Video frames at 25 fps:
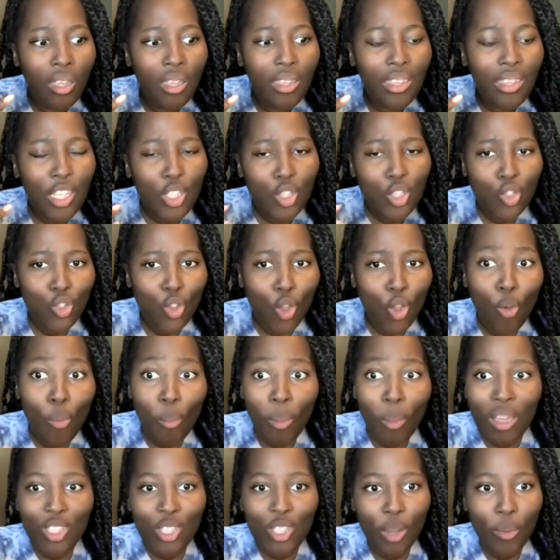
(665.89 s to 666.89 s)
there's so
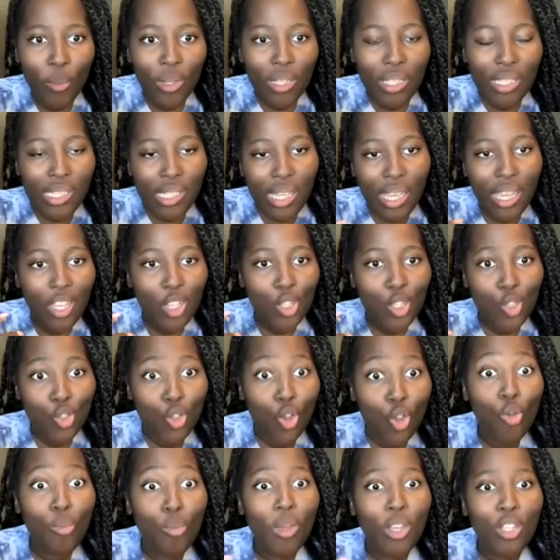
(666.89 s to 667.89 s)
much I want to say and
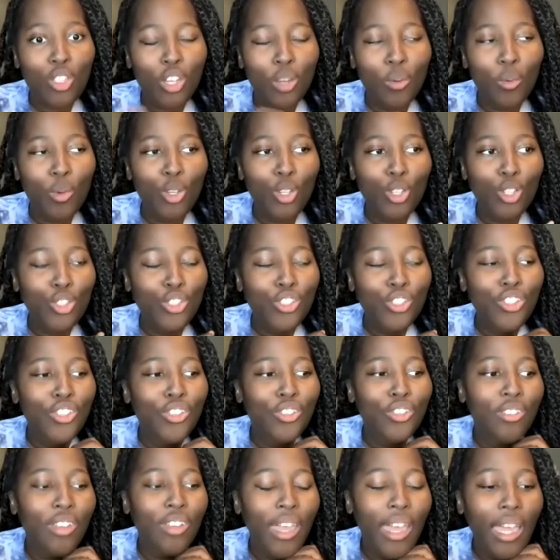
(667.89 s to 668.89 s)
so much I want to do.